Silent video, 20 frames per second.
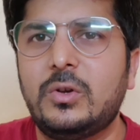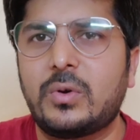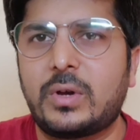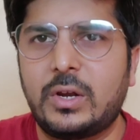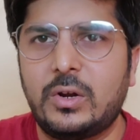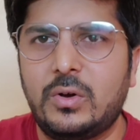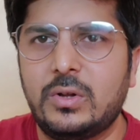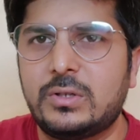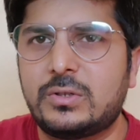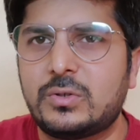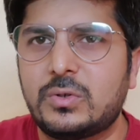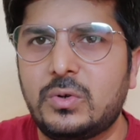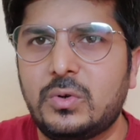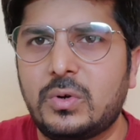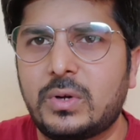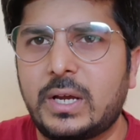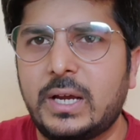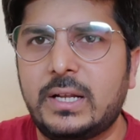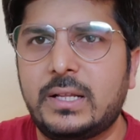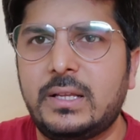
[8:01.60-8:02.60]
you can
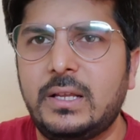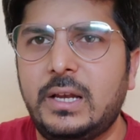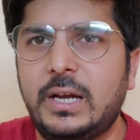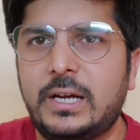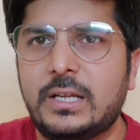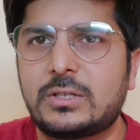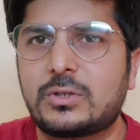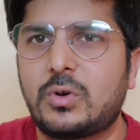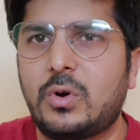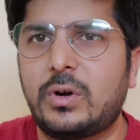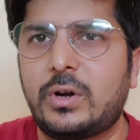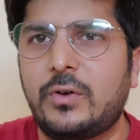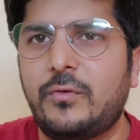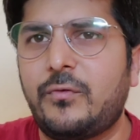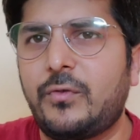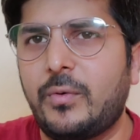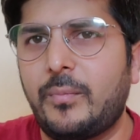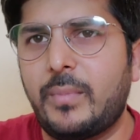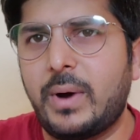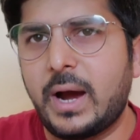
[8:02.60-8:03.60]
also get the latest
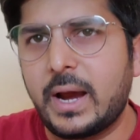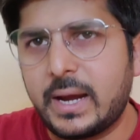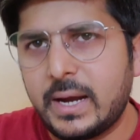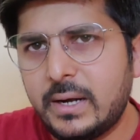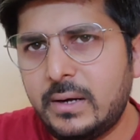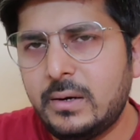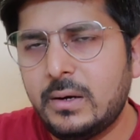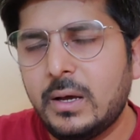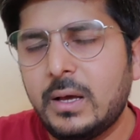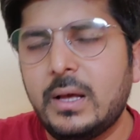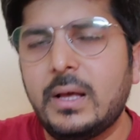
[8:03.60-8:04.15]
content from my end.